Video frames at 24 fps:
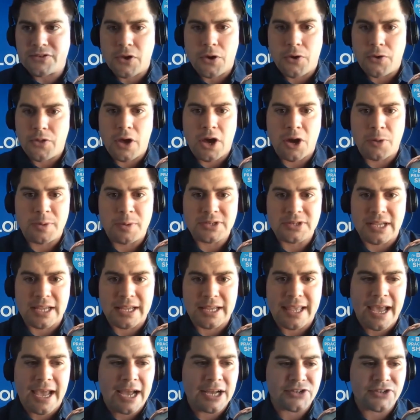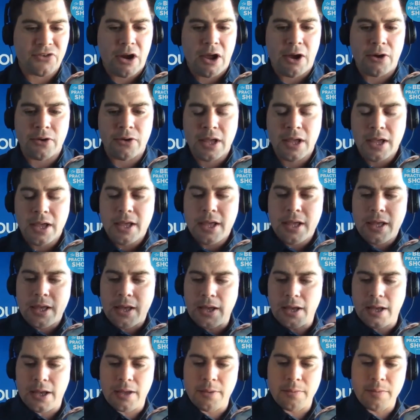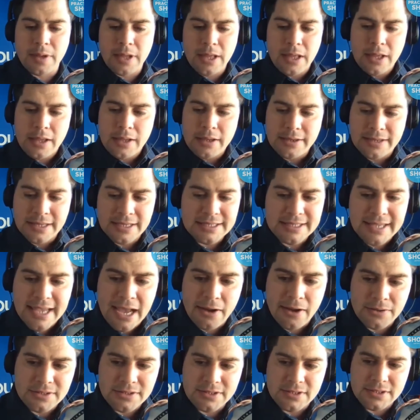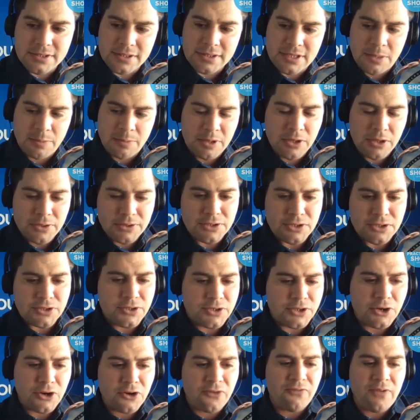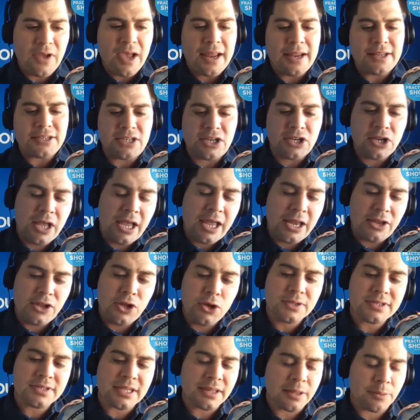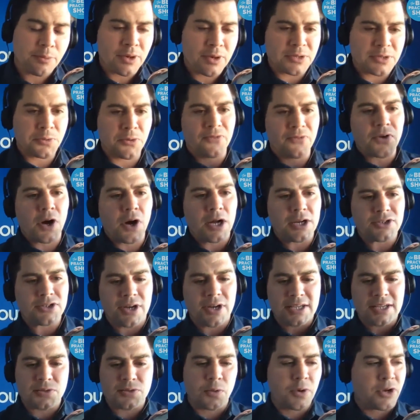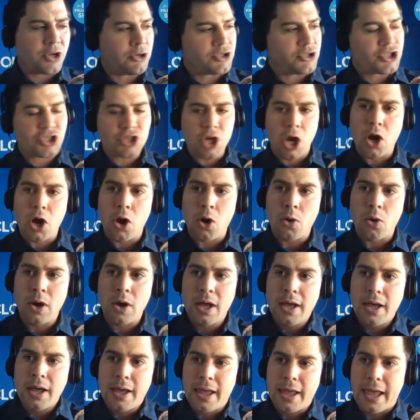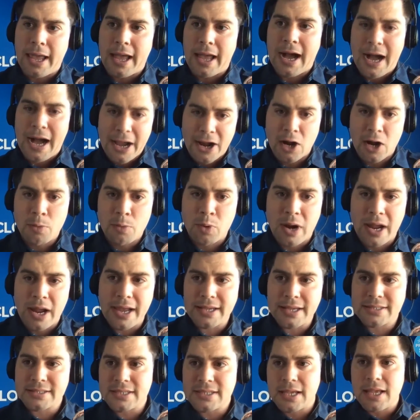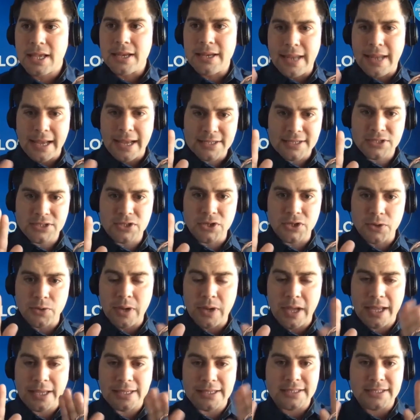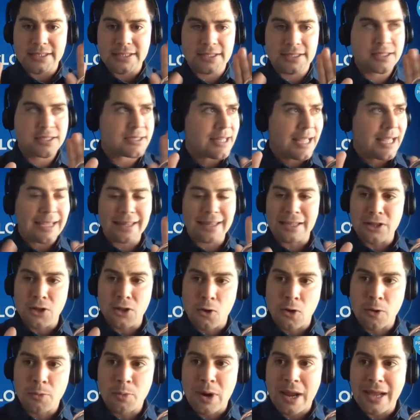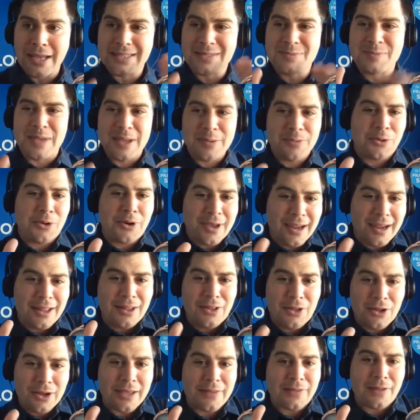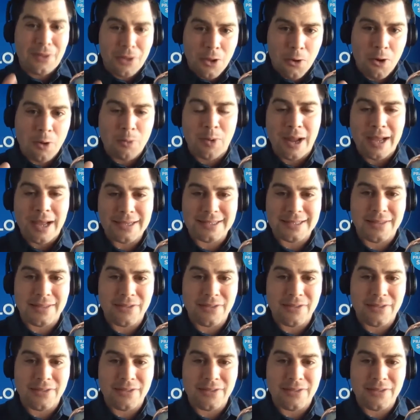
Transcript: just go the 100% cash route. Um, discounts can be used to your advantage. And, and using the principle of contrast, when you show a higher price next to a slightly lower price, people are going to look at the lower